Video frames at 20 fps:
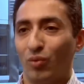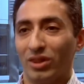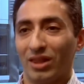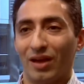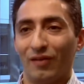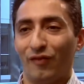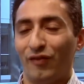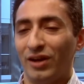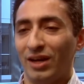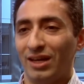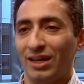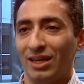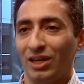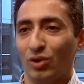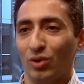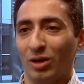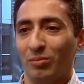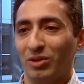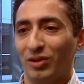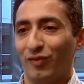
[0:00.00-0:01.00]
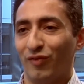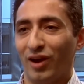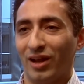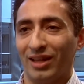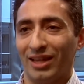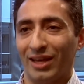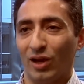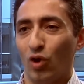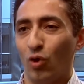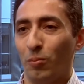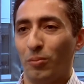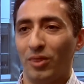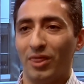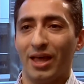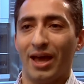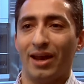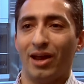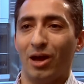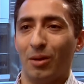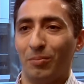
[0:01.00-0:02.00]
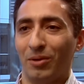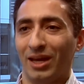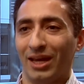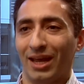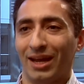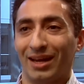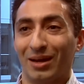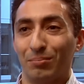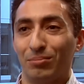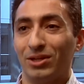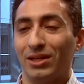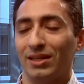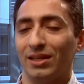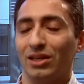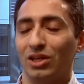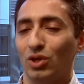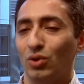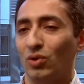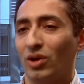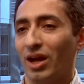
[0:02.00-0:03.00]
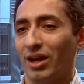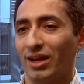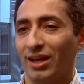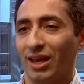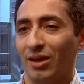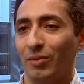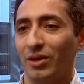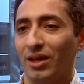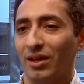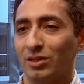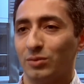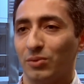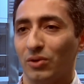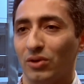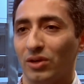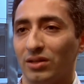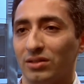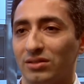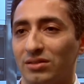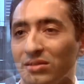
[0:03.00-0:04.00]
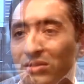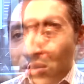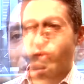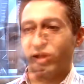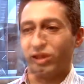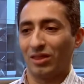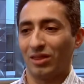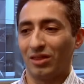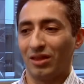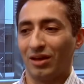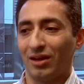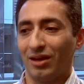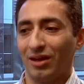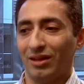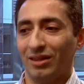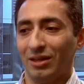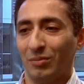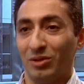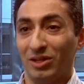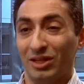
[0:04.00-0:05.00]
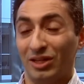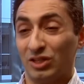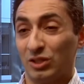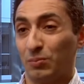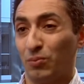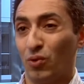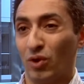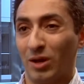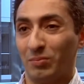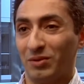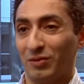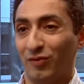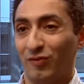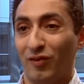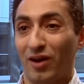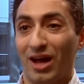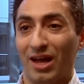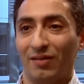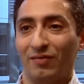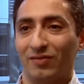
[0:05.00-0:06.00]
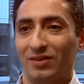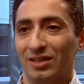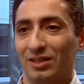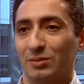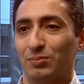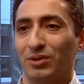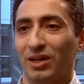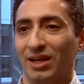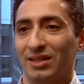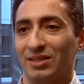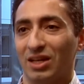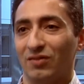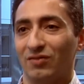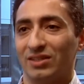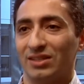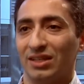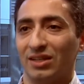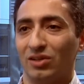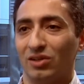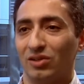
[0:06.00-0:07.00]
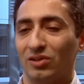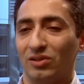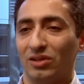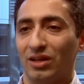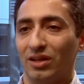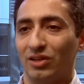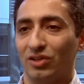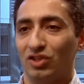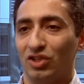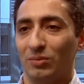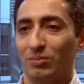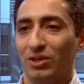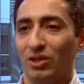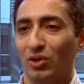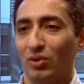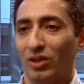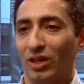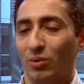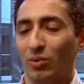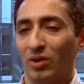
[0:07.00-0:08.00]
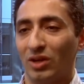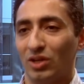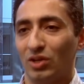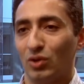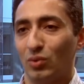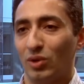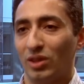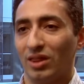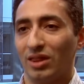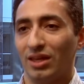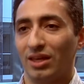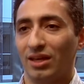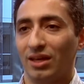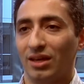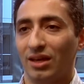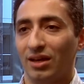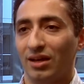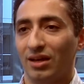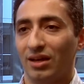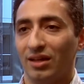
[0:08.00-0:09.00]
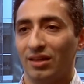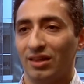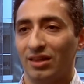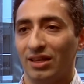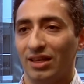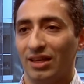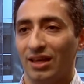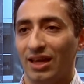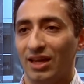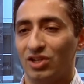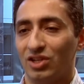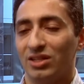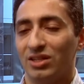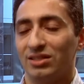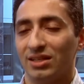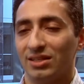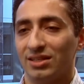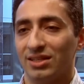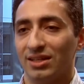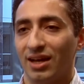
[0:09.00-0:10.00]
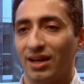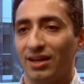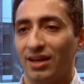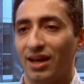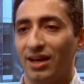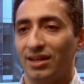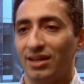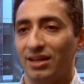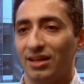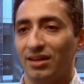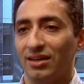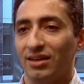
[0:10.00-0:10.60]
With Eyefinity, you're able to finally open that up and get a completely new kind of gaming experience. With uh, the ability to support up to five displays out of a single uh, GPU, like we can do with the, uh, the HD6990,